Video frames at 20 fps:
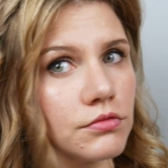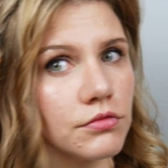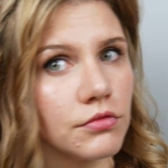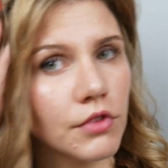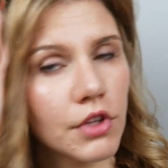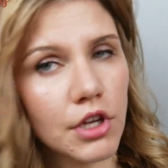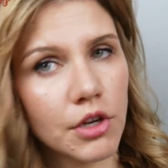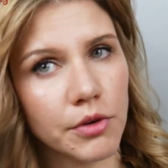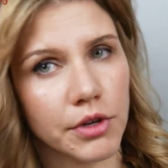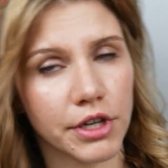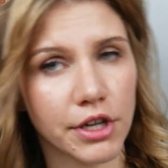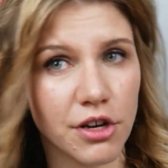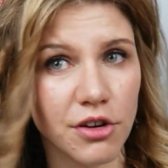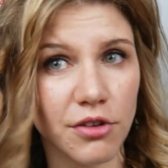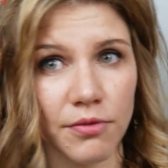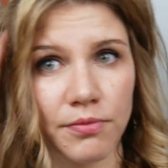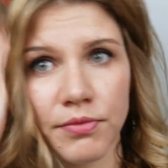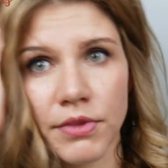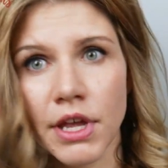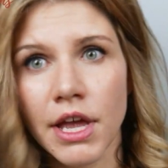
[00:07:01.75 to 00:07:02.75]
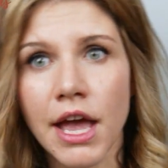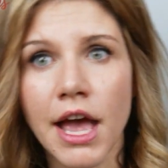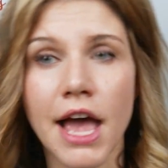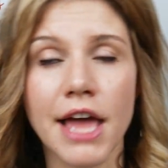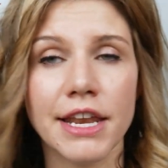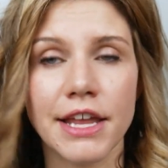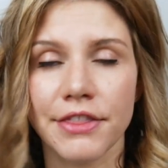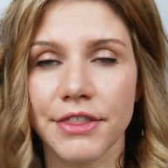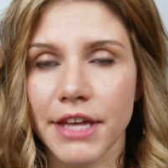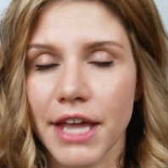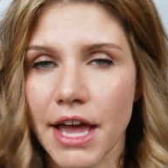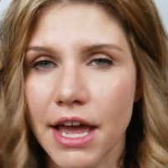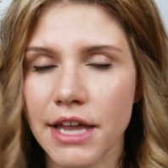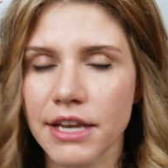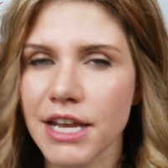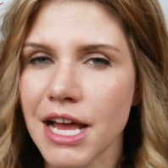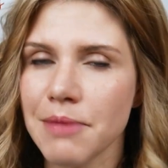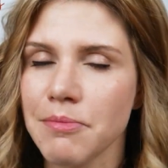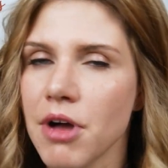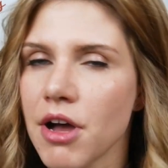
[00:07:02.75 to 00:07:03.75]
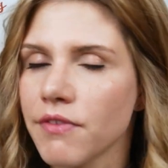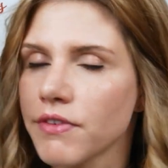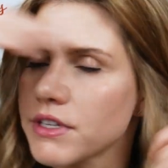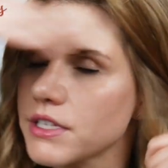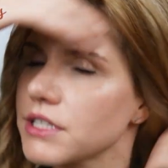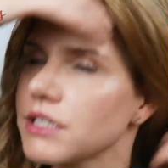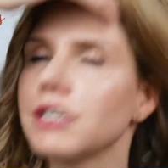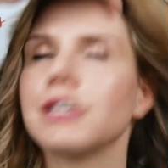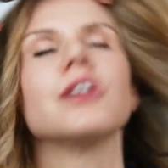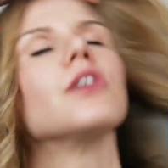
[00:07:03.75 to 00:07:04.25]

There we go. And at the end, I'm obviously